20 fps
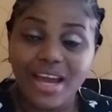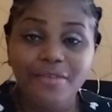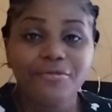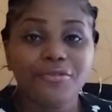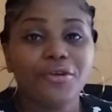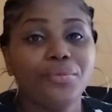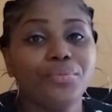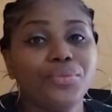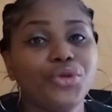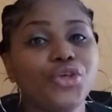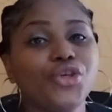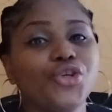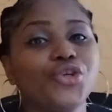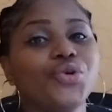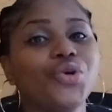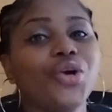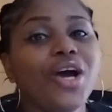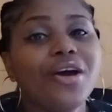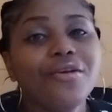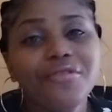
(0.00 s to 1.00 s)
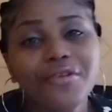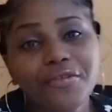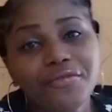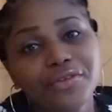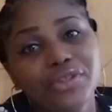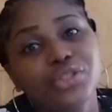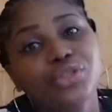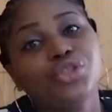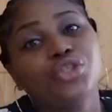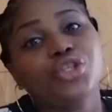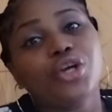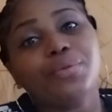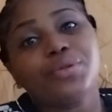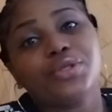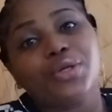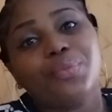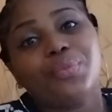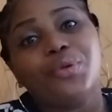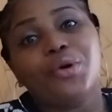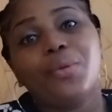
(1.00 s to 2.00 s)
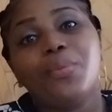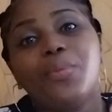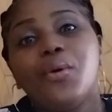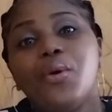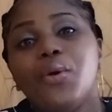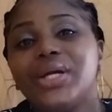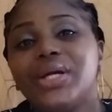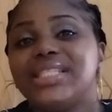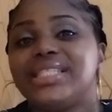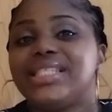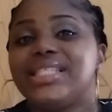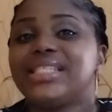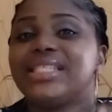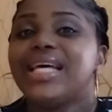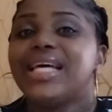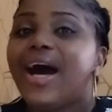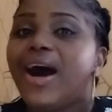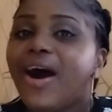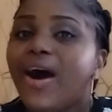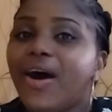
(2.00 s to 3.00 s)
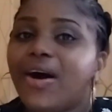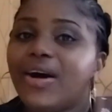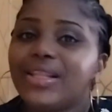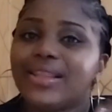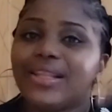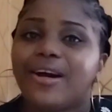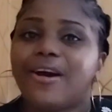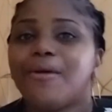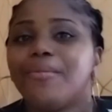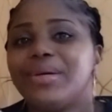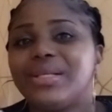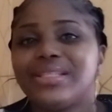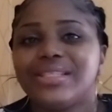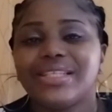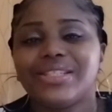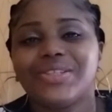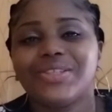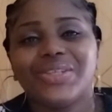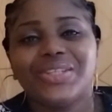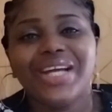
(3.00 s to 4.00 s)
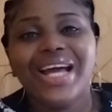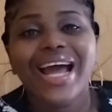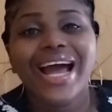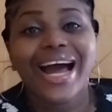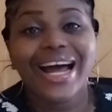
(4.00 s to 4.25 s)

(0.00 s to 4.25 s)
from you. Feel free to drop some more points on the comment section,